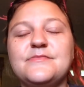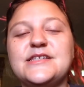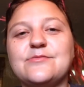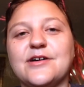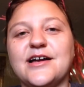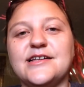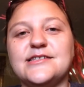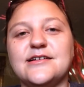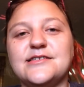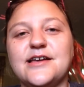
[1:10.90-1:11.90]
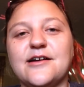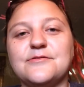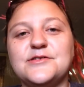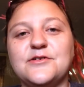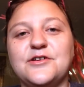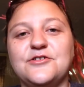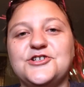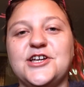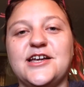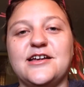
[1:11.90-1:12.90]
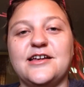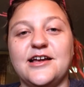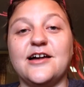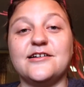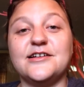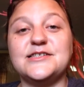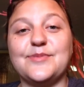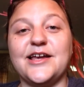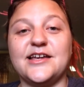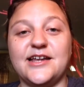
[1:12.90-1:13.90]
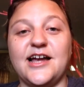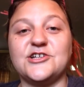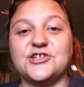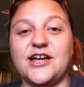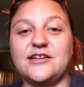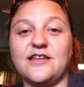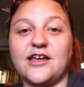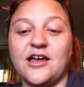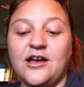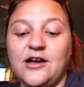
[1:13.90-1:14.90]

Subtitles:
This one guy, his nut sack was so huge, he got on his bike and he actually had to like